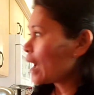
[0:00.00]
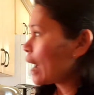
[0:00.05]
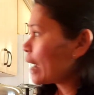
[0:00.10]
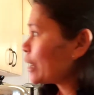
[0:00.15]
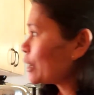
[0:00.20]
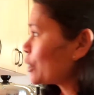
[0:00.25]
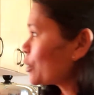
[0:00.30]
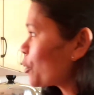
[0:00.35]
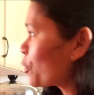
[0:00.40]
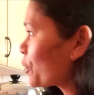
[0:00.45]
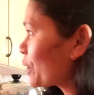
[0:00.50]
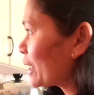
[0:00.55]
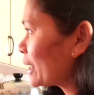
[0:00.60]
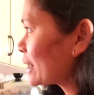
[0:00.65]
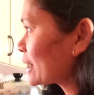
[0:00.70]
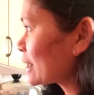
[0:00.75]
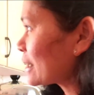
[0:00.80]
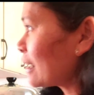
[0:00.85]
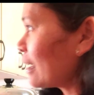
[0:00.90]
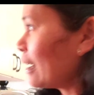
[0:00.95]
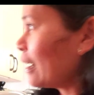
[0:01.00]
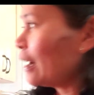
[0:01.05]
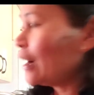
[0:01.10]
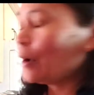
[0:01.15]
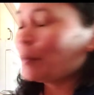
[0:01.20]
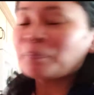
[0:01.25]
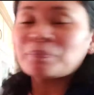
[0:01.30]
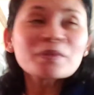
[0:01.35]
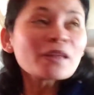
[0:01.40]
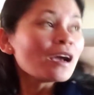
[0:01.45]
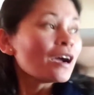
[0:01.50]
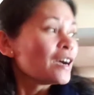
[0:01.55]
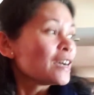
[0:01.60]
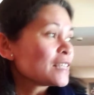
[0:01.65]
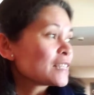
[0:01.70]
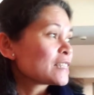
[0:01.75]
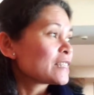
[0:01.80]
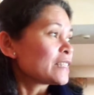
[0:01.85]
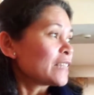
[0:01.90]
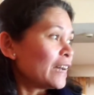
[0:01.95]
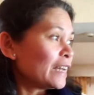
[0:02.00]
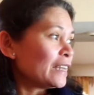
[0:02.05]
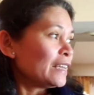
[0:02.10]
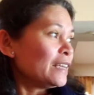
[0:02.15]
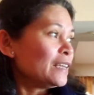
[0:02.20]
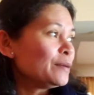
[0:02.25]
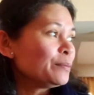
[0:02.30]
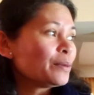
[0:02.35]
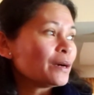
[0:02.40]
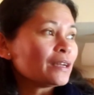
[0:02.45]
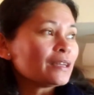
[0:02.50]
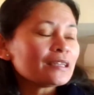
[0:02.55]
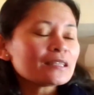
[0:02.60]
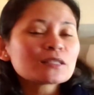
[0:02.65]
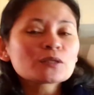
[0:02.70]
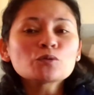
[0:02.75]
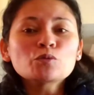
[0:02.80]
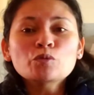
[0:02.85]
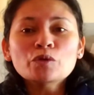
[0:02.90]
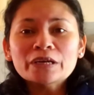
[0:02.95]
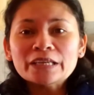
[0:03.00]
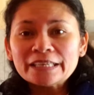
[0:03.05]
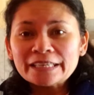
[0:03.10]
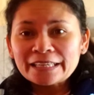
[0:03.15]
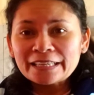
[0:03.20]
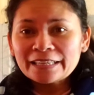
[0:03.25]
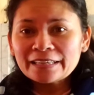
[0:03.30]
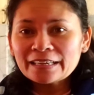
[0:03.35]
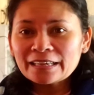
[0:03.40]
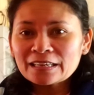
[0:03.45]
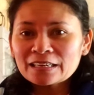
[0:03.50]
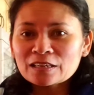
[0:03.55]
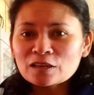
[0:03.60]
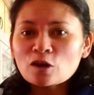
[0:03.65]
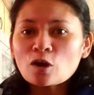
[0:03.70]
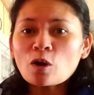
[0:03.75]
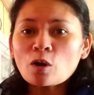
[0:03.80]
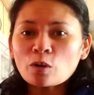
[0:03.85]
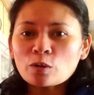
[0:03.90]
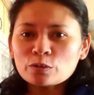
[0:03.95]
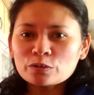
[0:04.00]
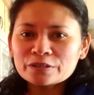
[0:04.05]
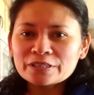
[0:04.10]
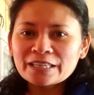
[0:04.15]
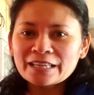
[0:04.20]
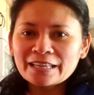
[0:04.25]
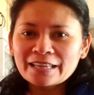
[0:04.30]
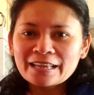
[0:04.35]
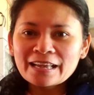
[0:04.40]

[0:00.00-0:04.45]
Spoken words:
I know it's sunny, but it's windy and cold.